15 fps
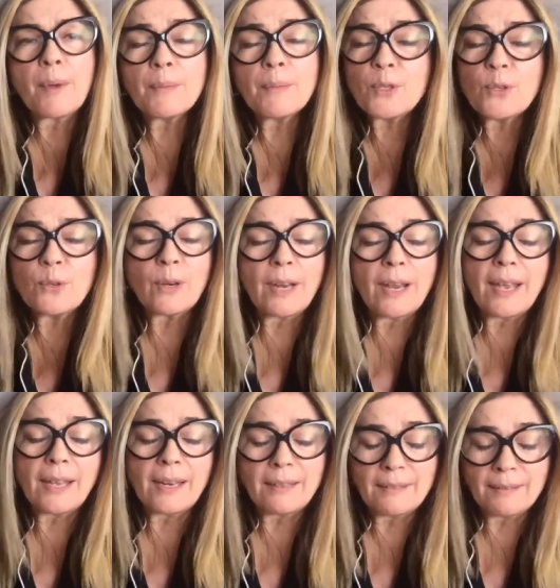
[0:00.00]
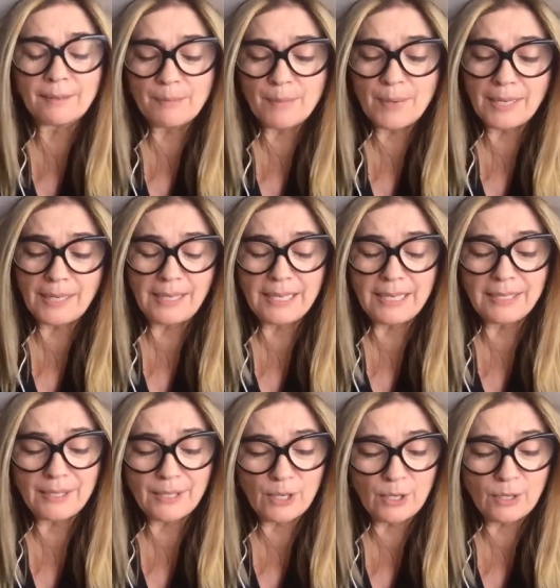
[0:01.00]
I'm sure I had it many years
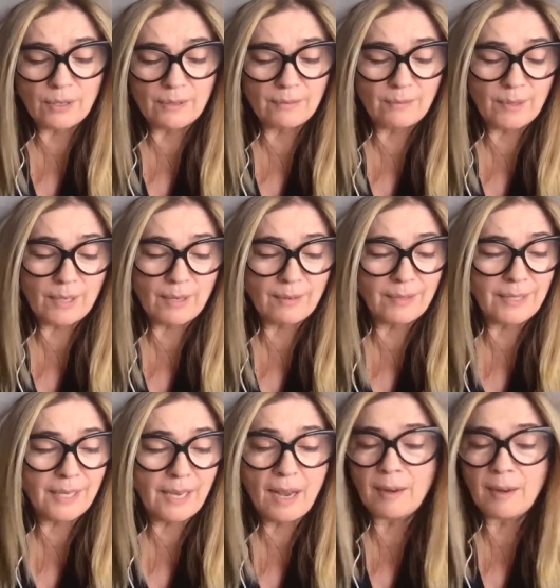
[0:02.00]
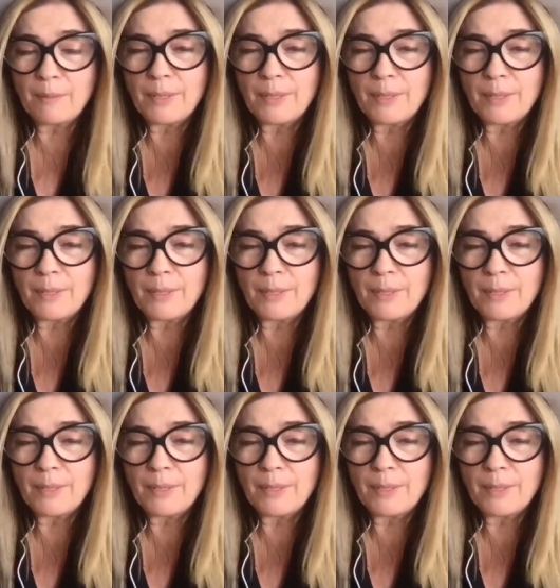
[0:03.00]
ago when I was young,